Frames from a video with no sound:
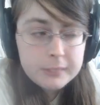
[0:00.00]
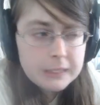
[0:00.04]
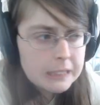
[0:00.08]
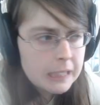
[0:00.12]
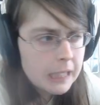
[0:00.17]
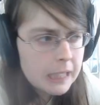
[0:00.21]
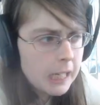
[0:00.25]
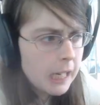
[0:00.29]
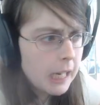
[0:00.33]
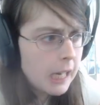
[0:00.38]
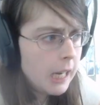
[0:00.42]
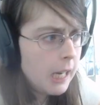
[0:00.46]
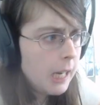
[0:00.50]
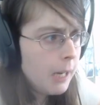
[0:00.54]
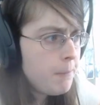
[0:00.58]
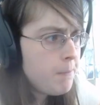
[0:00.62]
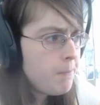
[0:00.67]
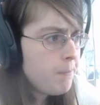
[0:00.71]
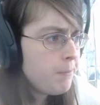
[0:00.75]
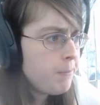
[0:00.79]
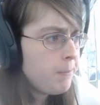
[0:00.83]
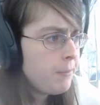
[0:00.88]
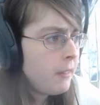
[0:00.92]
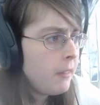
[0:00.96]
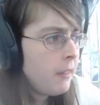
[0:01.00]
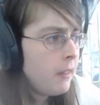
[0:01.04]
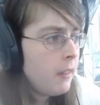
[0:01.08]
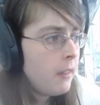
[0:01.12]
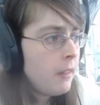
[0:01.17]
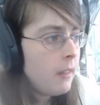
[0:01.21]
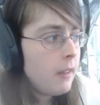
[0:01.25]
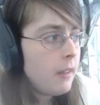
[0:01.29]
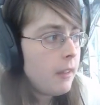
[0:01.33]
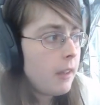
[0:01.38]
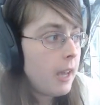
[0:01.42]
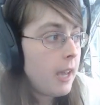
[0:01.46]
And
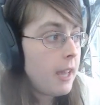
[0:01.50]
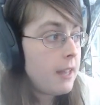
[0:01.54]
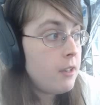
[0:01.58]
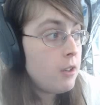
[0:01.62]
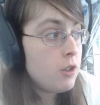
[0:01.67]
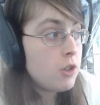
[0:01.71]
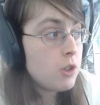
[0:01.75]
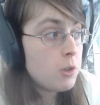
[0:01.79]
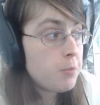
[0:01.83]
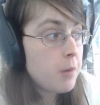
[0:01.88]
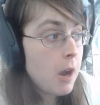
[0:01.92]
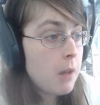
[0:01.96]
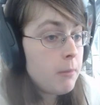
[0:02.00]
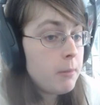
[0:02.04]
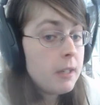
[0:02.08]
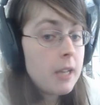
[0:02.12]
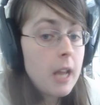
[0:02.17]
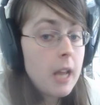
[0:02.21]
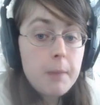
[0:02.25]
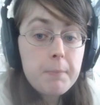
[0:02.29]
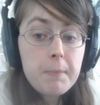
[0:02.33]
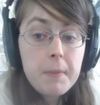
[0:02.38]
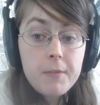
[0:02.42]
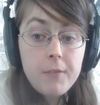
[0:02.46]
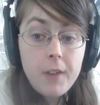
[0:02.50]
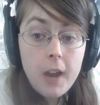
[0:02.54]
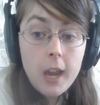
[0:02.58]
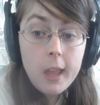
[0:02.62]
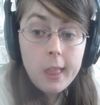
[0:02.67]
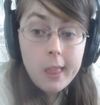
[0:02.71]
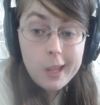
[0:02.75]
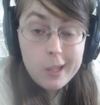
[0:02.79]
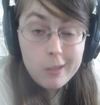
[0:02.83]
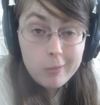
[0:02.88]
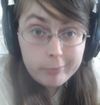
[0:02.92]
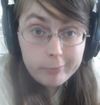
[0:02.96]
you should probably not be
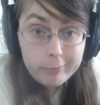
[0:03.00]
violent.